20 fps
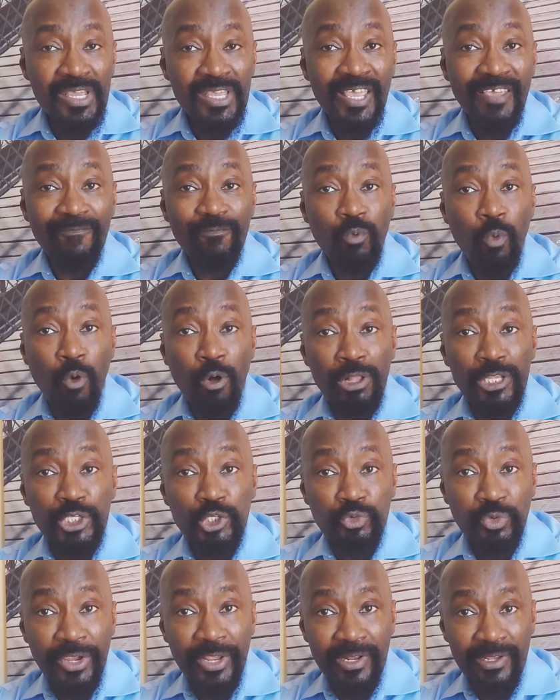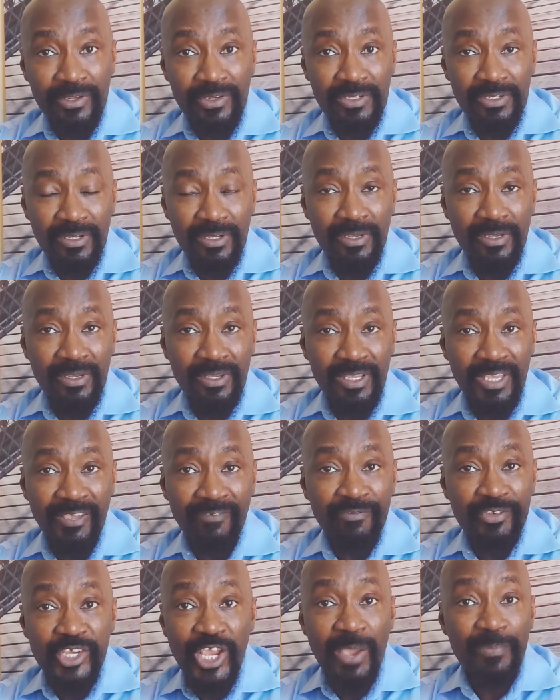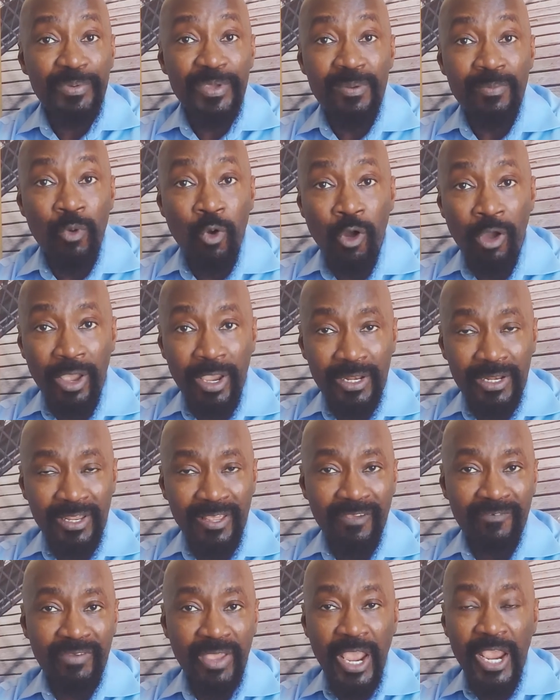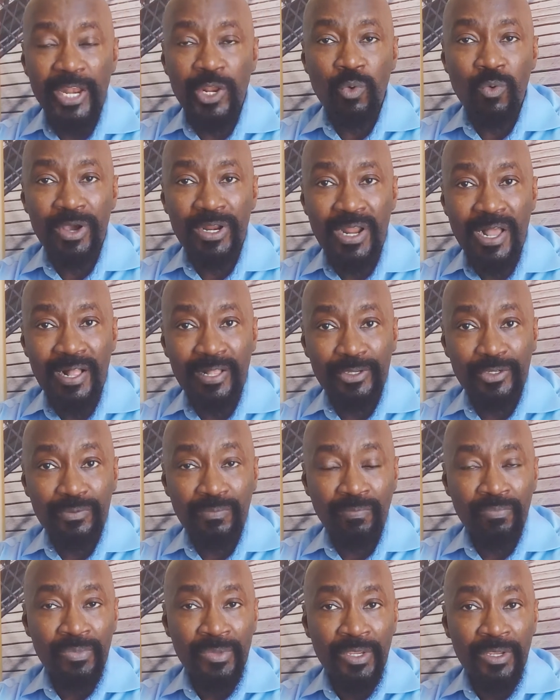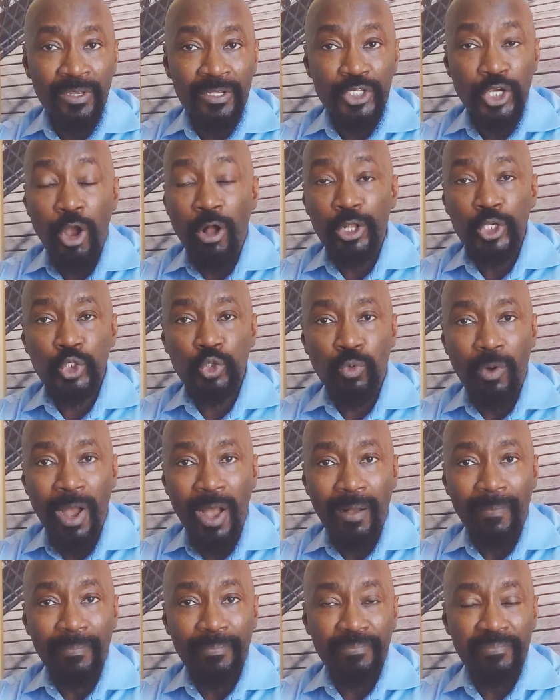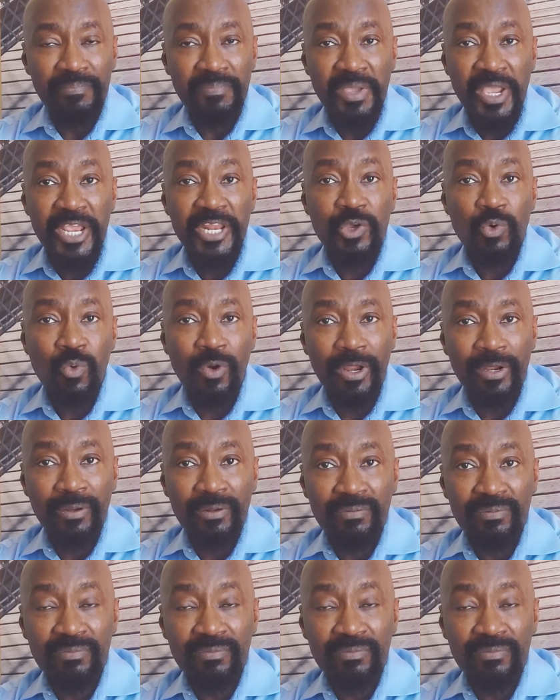If Wall Streeters, if JP Morgan, if anyone else, Charles Schwab, anyone